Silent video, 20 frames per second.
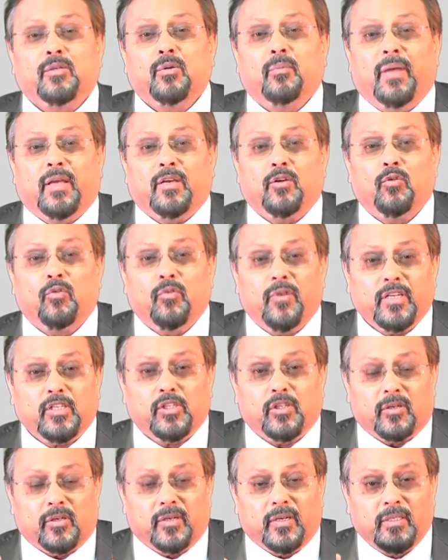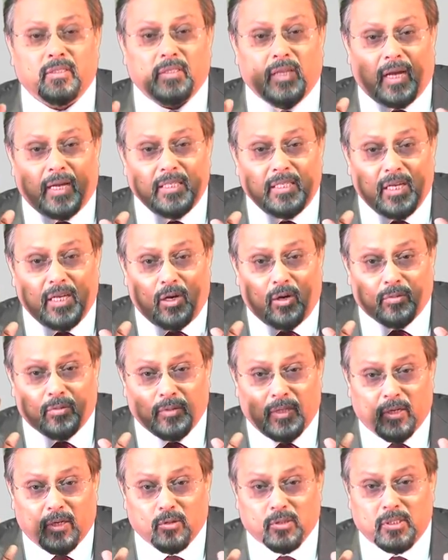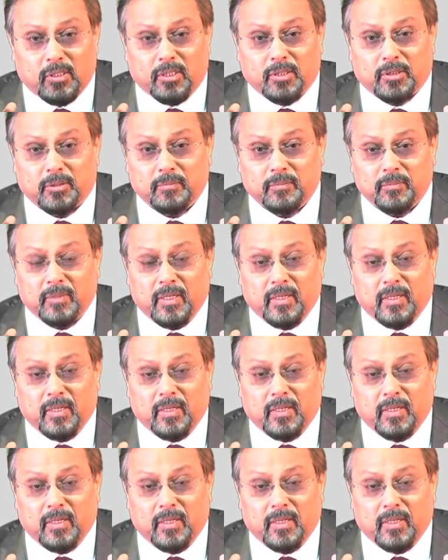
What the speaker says: to make you richer in the idea of negotiation.